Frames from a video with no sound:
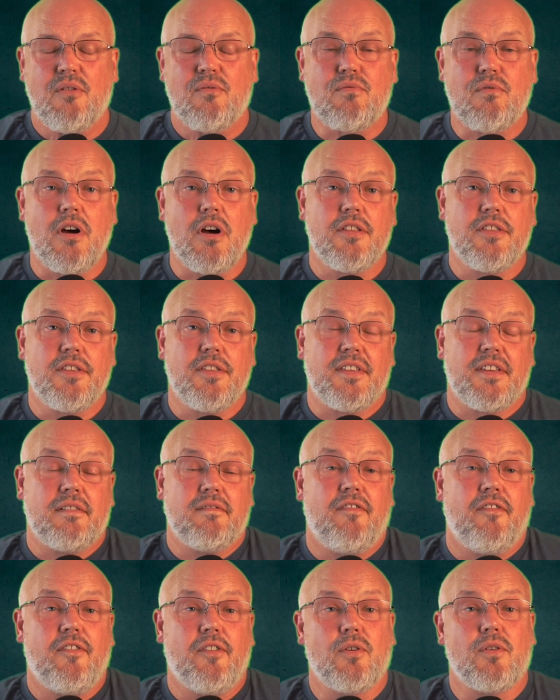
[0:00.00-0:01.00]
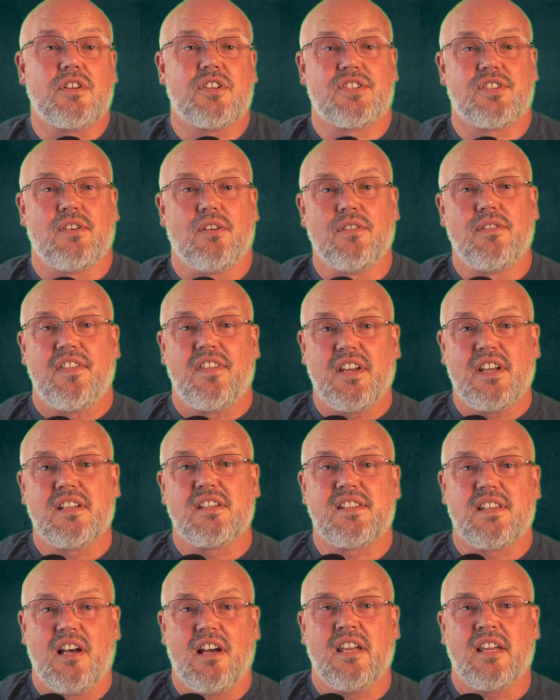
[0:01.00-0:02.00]
rather than focus on
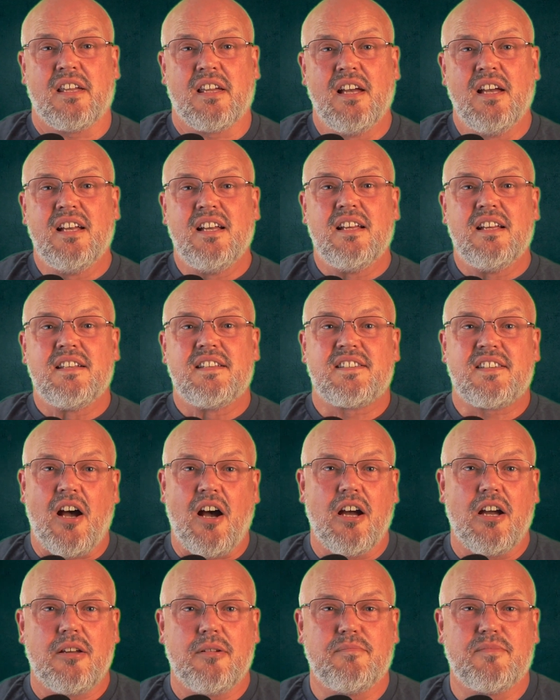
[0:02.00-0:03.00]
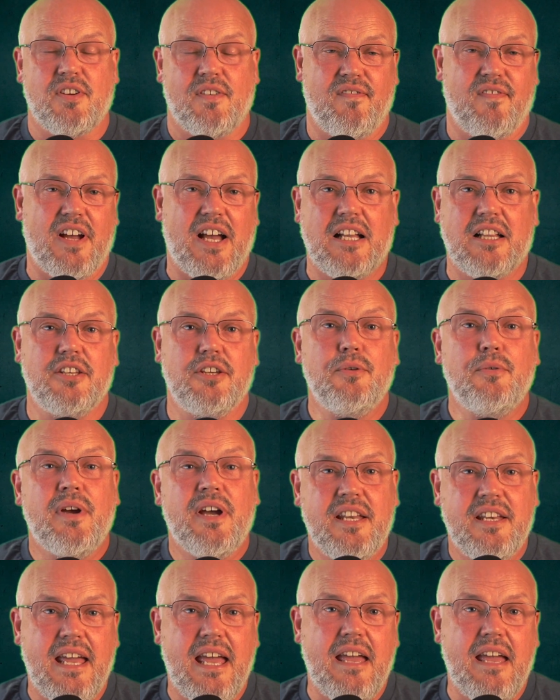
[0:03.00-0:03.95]
things like time to value and